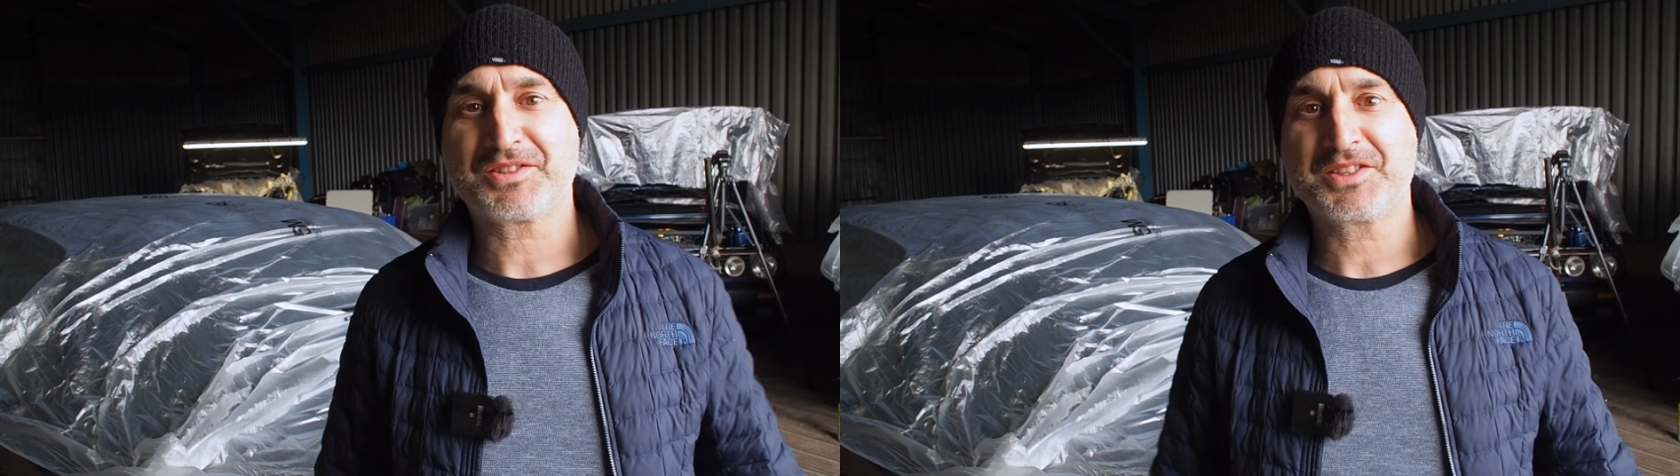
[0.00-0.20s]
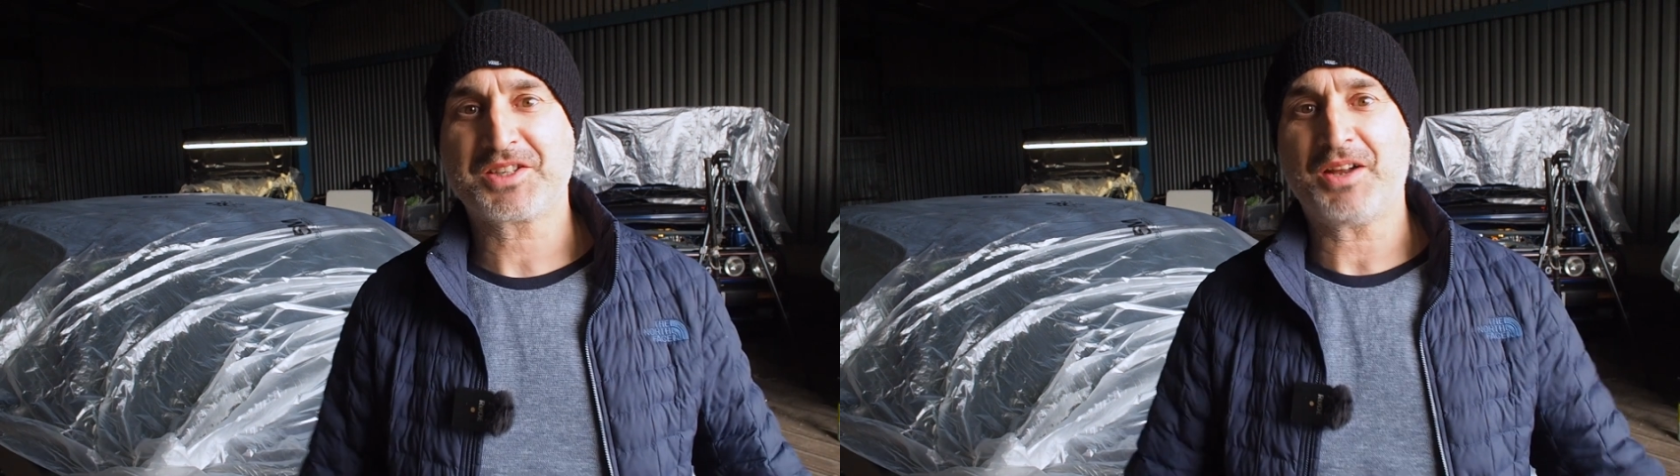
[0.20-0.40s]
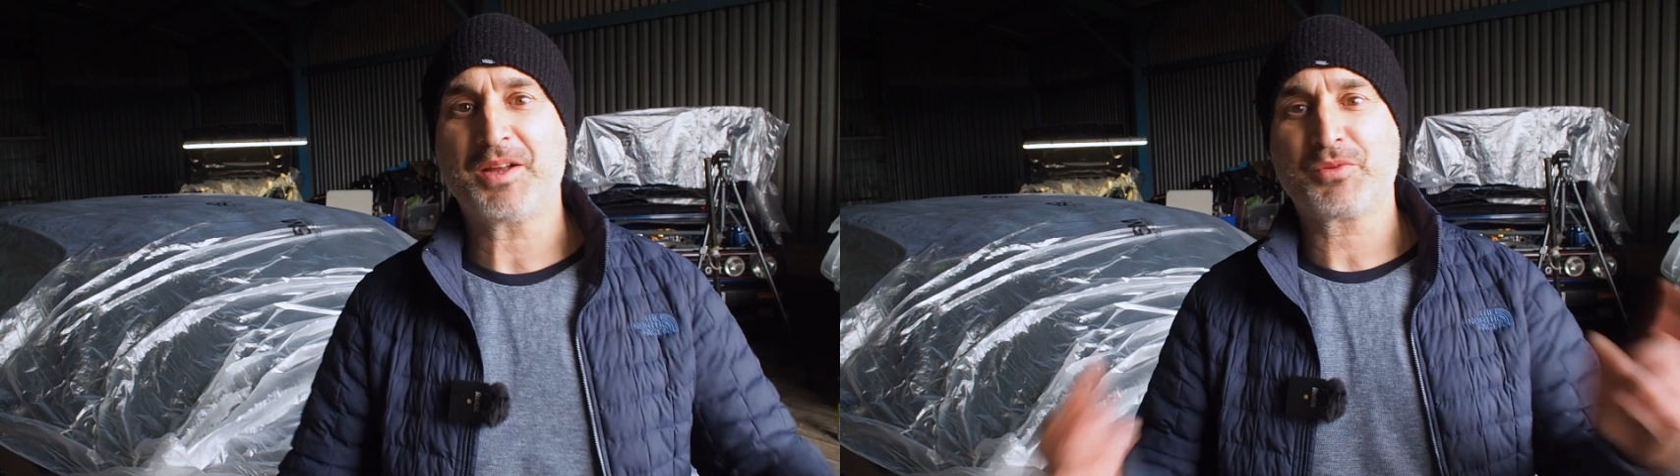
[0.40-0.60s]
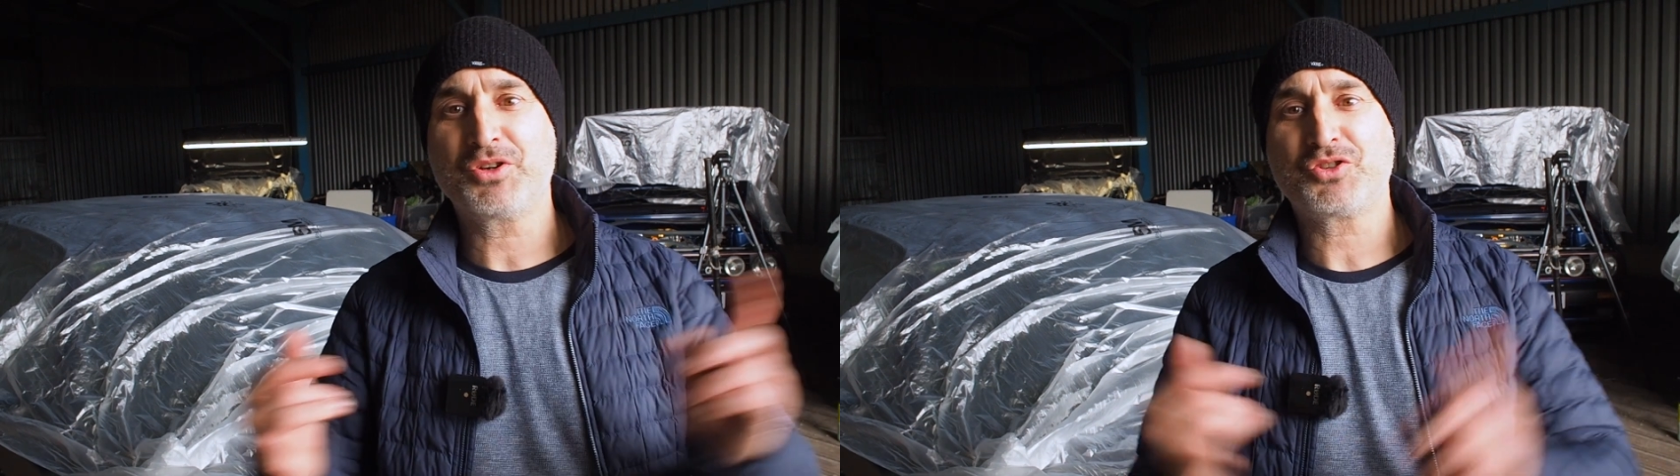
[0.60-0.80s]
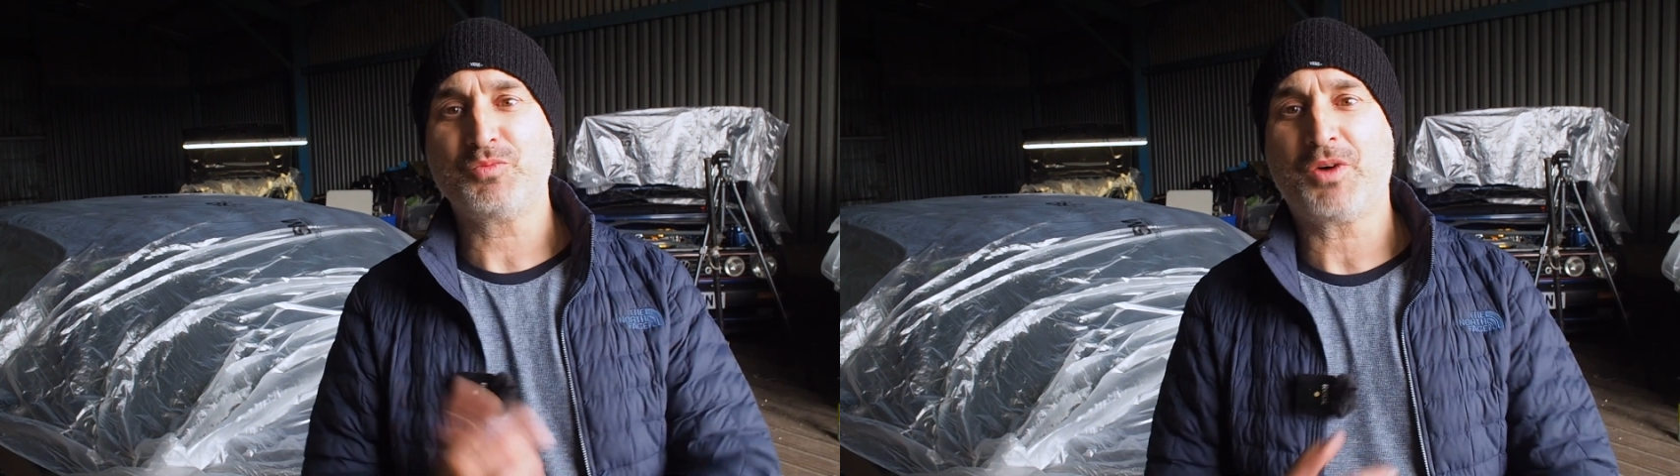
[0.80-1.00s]
the channel that
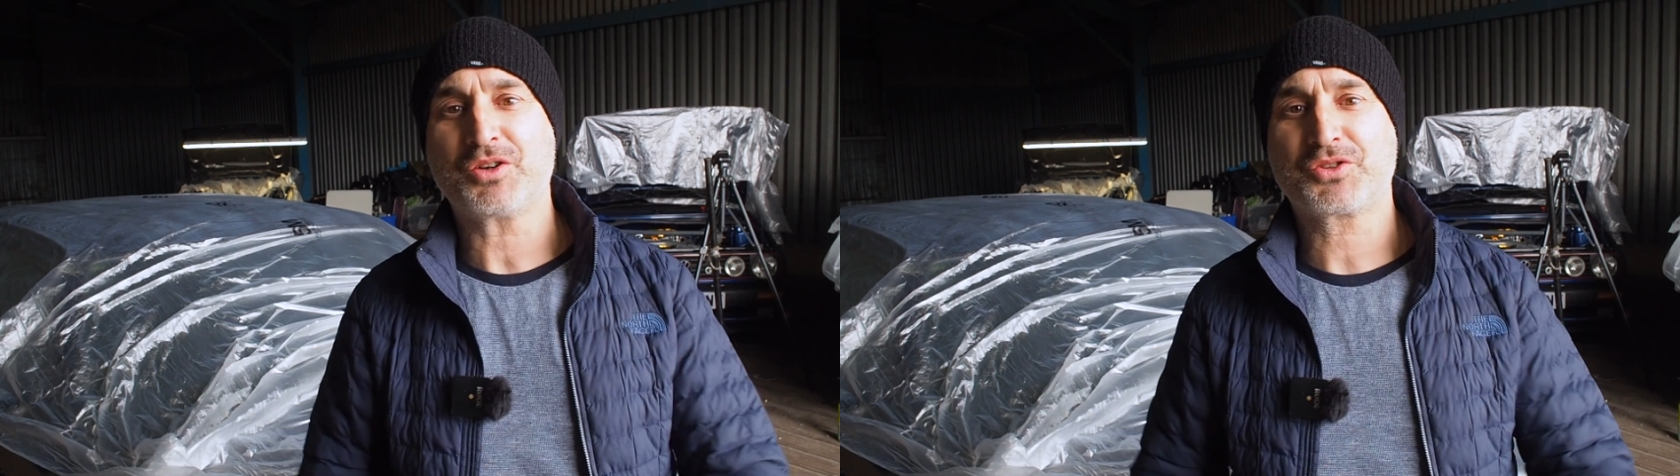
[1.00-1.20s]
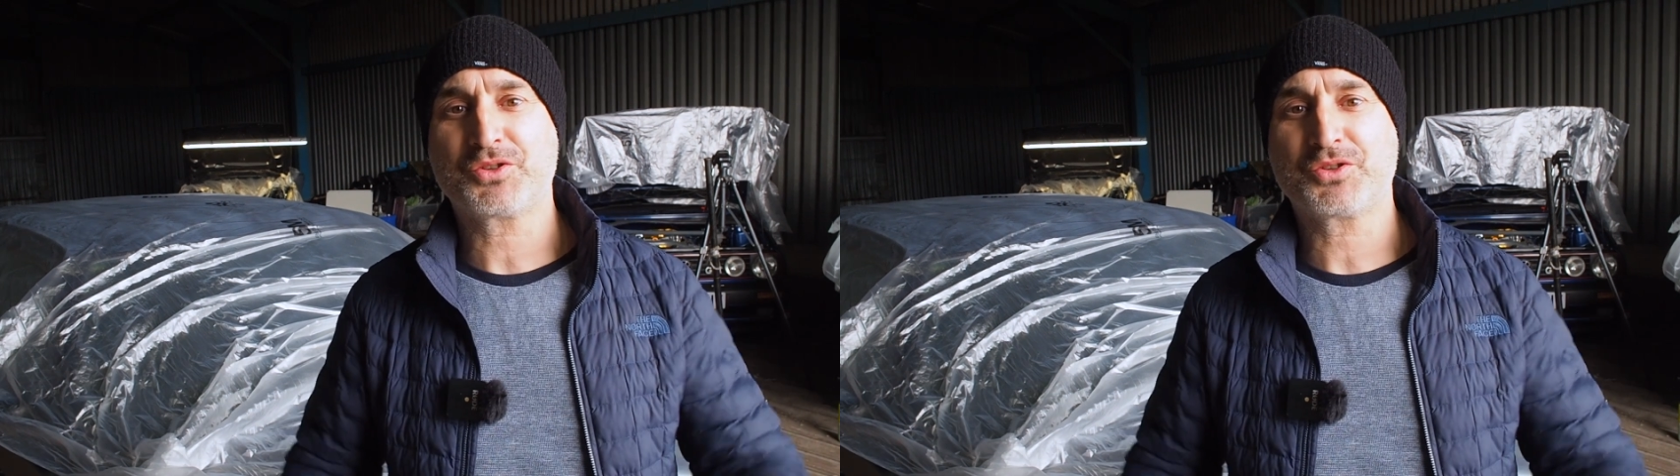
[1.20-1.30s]
brings you Mark